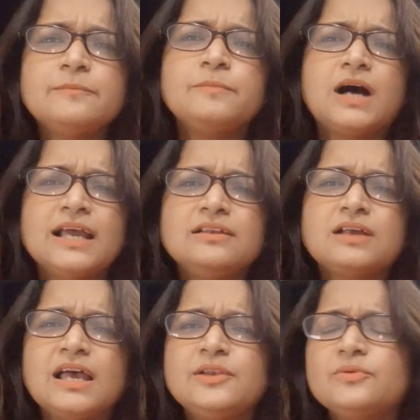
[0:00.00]

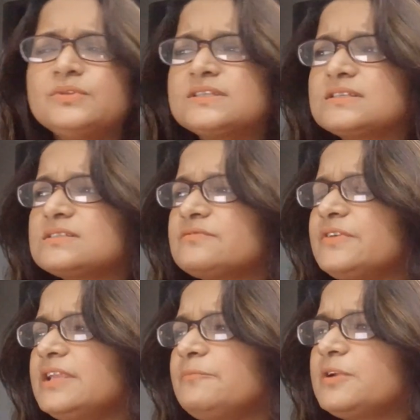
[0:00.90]
I know this is a
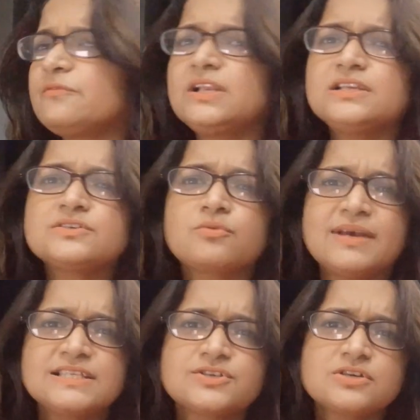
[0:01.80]
very prevalent
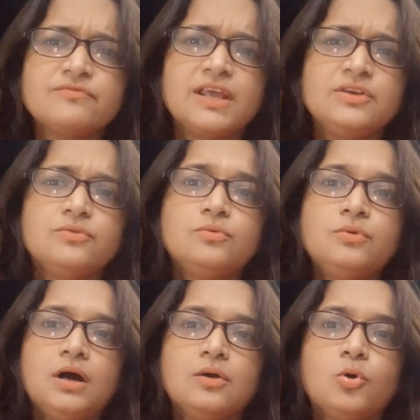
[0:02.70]
question when you
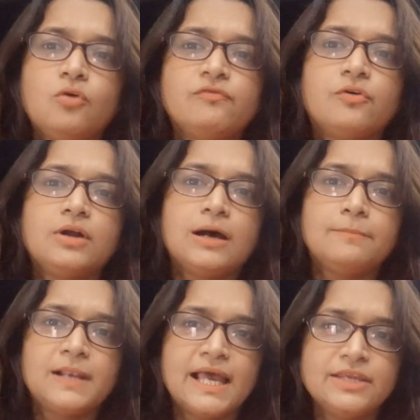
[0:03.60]
go for
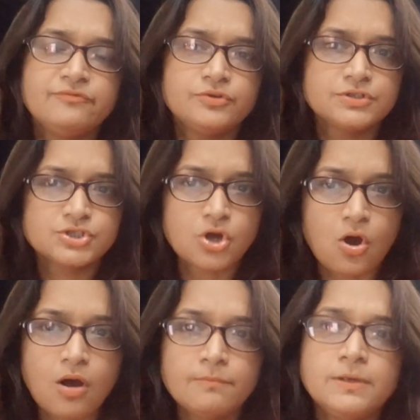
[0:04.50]
applying for the
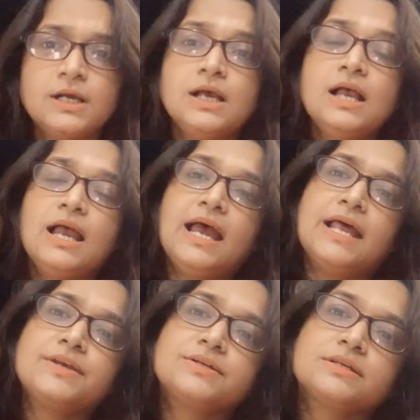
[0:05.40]
job
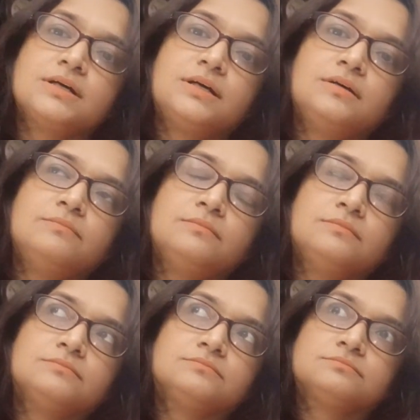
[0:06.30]
and
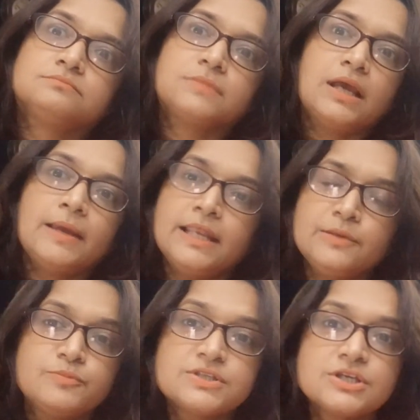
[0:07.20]

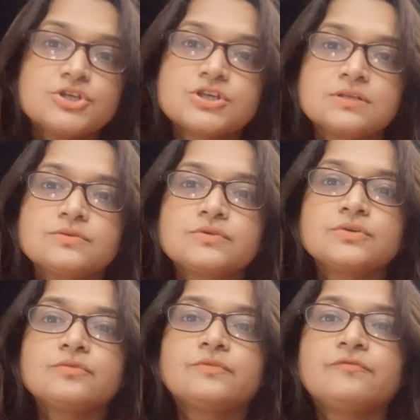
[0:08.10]
any position. So the